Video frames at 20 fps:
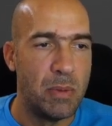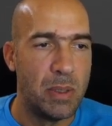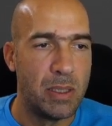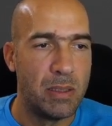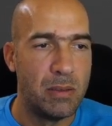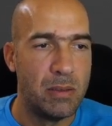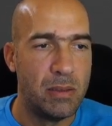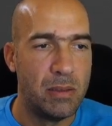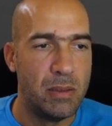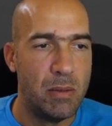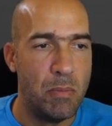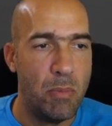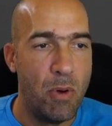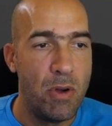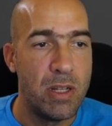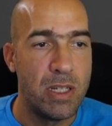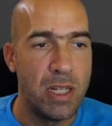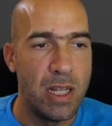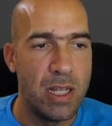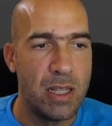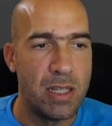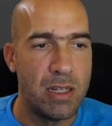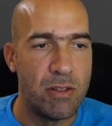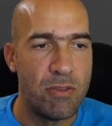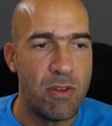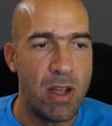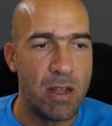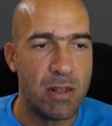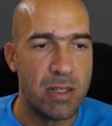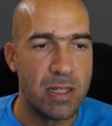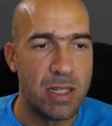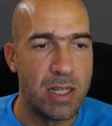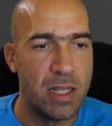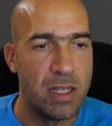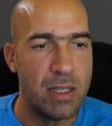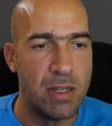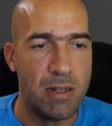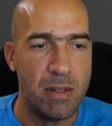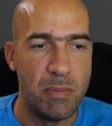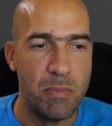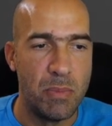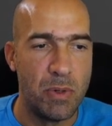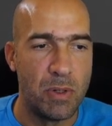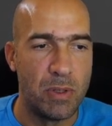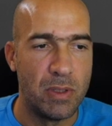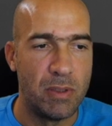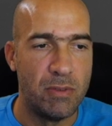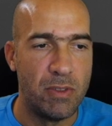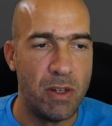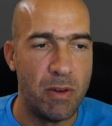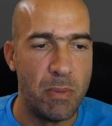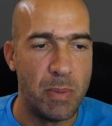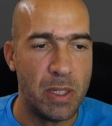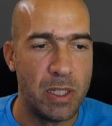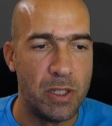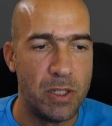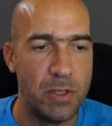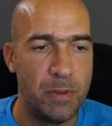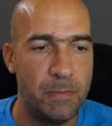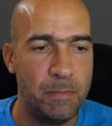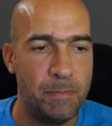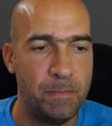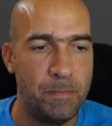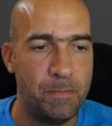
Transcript: but the boy's head and dragon's head are important very much.